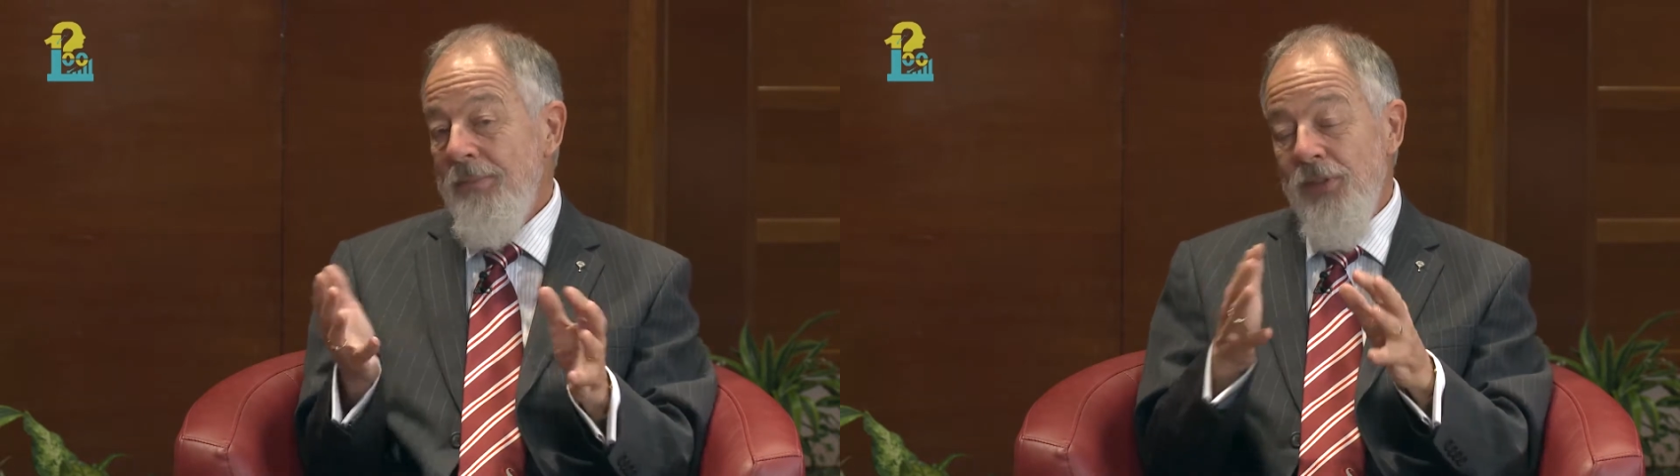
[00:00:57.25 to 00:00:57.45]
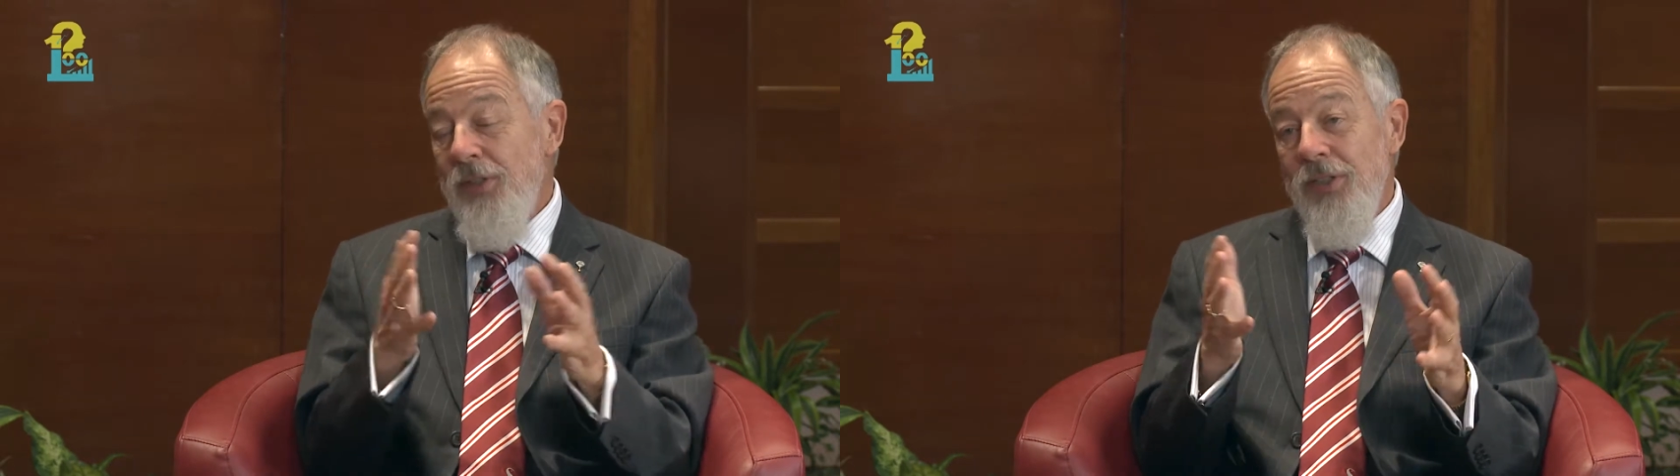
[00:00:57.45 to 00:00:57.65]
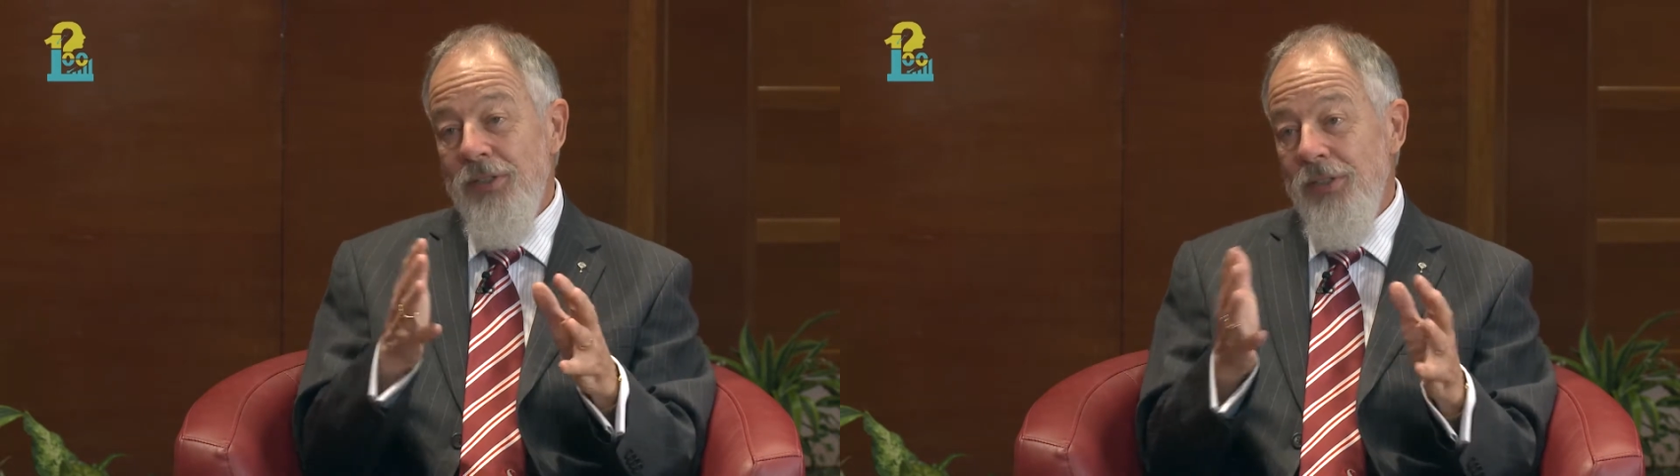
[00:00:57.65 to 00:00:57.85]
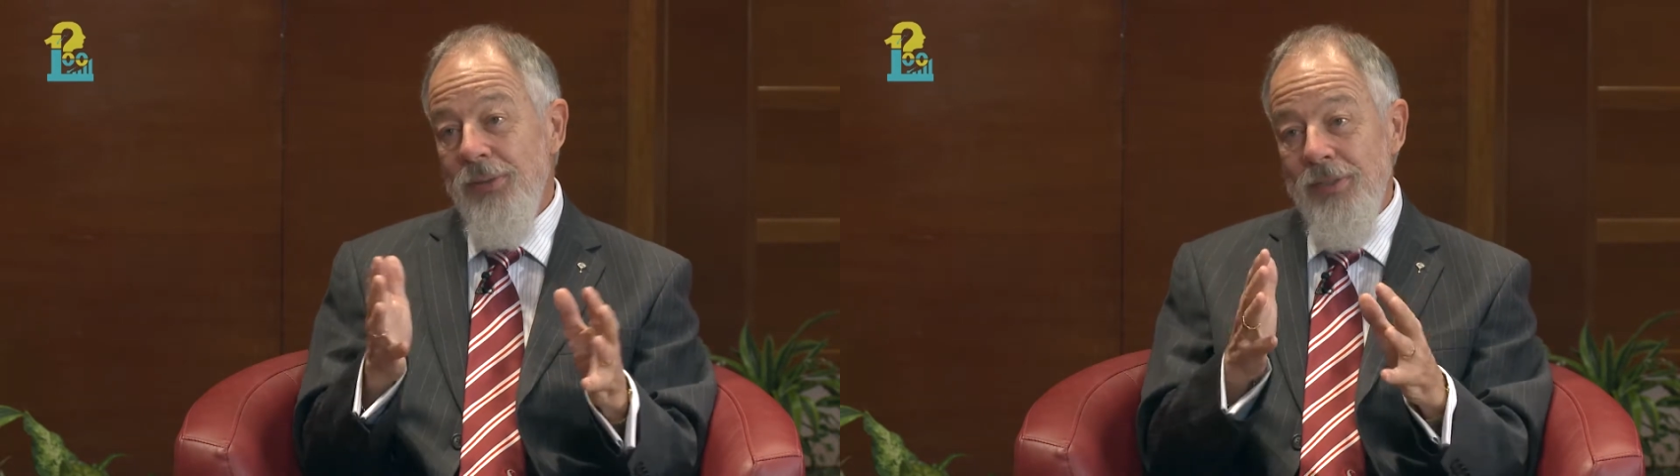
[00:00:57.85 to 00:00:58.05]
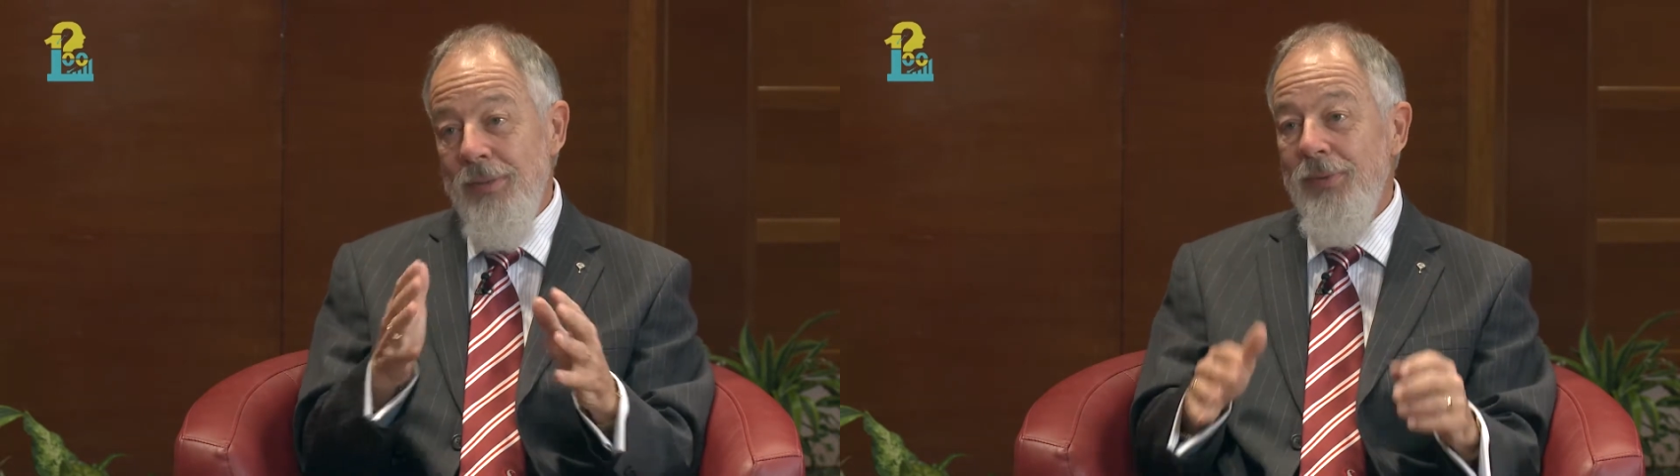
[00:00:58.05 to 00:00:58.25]
30
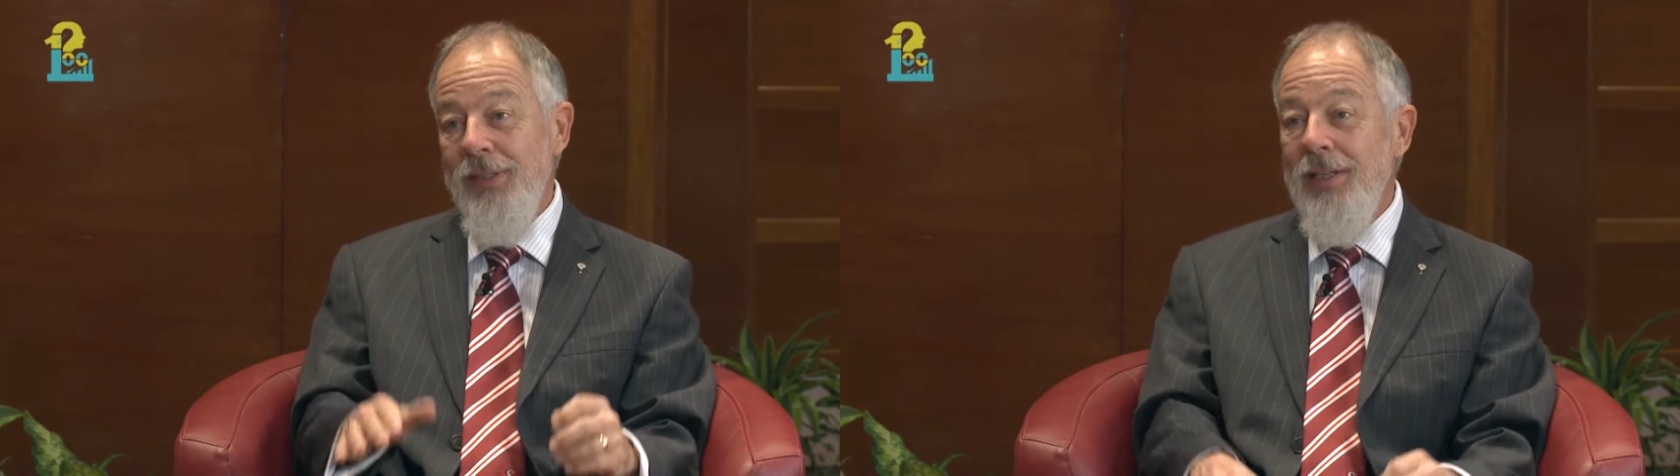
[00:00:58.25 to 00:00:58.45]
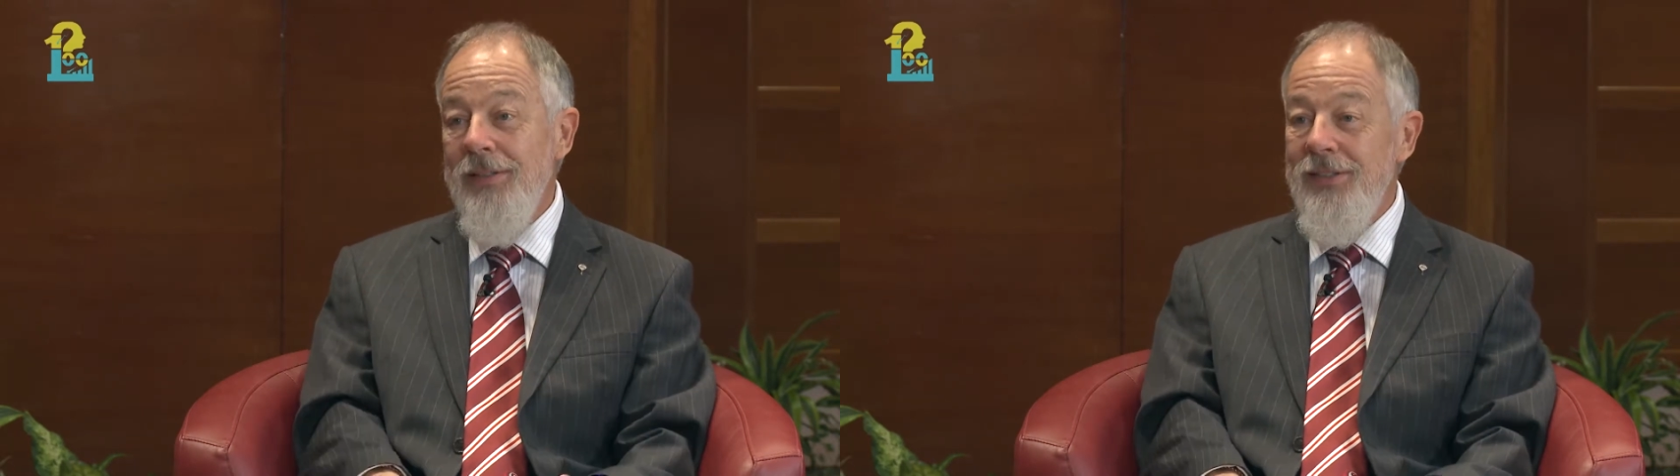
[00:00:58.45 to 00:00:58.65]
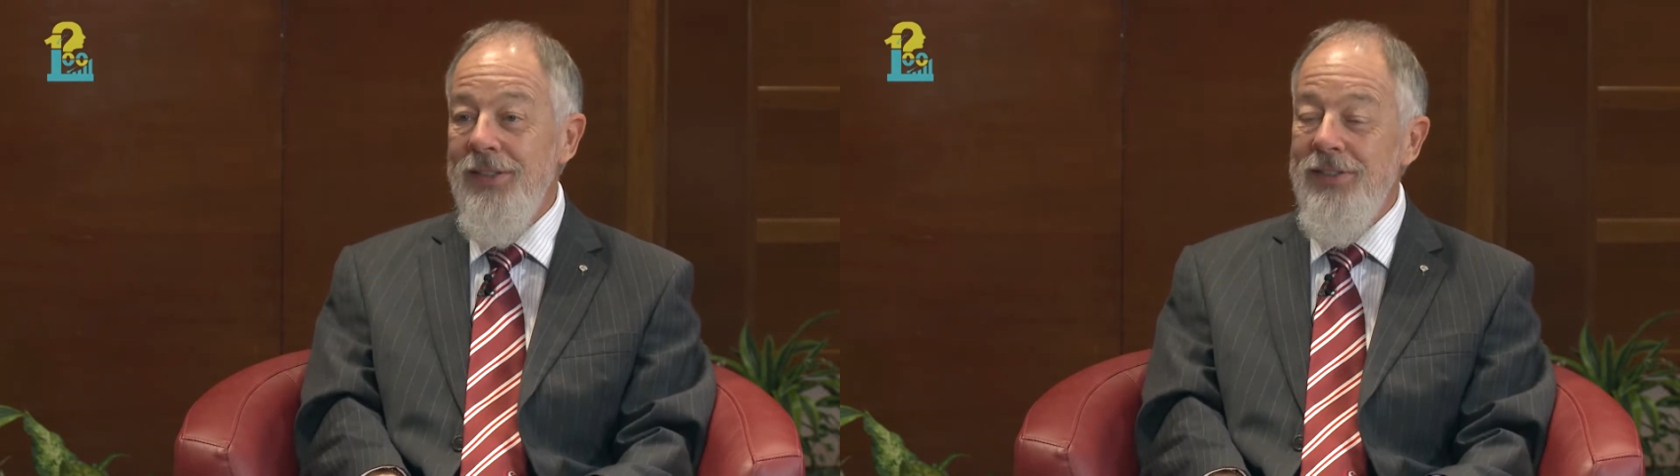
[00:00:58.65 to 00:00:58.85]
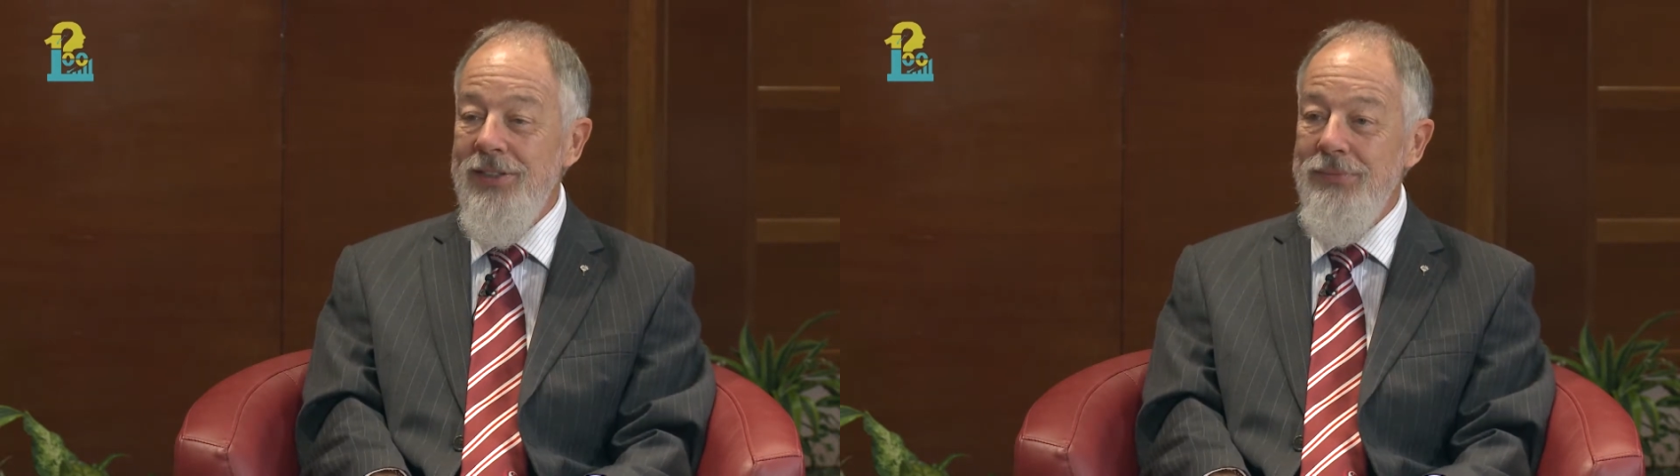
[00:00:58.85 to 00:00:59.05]
or something like 30